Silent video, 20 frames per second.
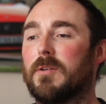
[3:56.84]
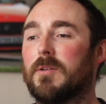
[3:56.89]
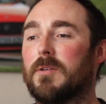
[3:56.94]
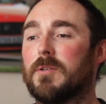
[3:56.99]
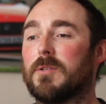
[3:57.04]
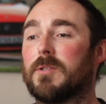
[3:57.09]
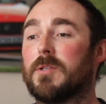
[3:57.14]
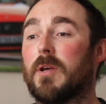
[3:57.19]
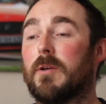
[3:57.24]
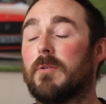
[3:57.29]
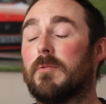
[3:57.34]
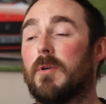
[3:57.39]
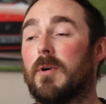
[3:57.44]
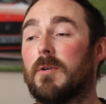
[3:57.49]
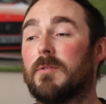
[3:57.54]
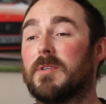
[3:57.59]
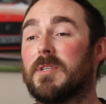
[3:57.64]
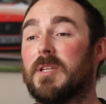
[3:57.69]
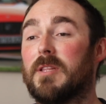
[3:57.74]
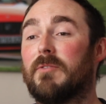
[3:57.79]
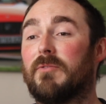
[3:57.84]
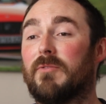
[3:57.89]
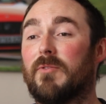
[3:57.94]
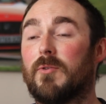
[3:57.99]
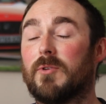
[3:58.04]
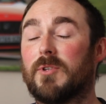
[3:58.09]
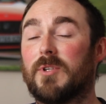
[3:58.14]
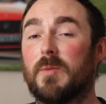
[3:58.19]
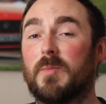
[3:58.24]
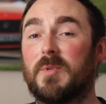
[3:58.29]
So I was in the
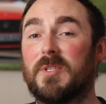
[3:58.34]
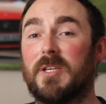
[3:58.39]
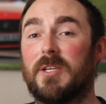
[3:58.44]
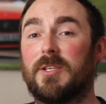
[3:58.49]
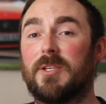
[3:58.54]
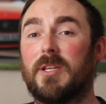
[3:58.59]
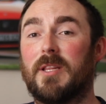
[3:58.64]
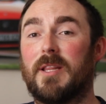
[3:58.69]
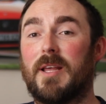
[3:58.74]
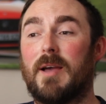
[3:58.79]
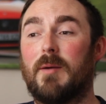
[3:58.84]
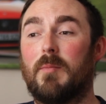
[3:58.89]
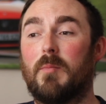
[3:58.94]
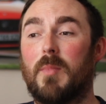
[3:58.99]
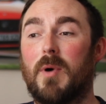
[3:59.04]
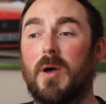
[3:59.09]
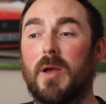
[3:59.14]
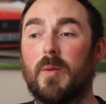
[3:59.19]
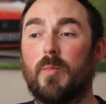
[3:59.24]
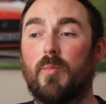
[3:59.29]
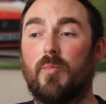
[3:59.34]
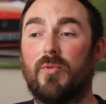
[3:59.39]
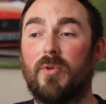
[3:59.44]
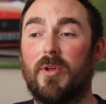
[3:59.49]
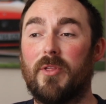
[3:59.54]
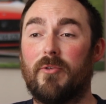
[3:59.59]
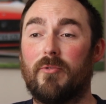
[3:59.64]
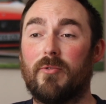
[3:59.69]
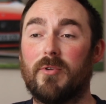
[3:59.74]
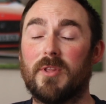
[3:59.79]
fortunate position that my
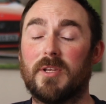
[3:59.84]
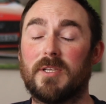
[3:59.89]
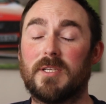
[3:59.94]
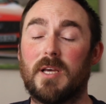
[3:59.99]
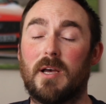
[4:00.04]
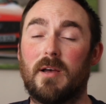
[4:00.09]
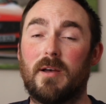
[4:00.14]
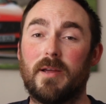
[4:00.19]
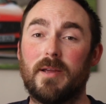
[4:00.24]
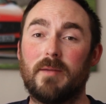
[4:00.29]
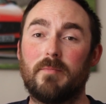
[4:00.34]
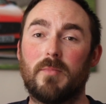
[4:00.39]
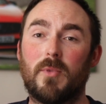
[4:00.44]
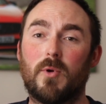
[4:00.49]
brother at the time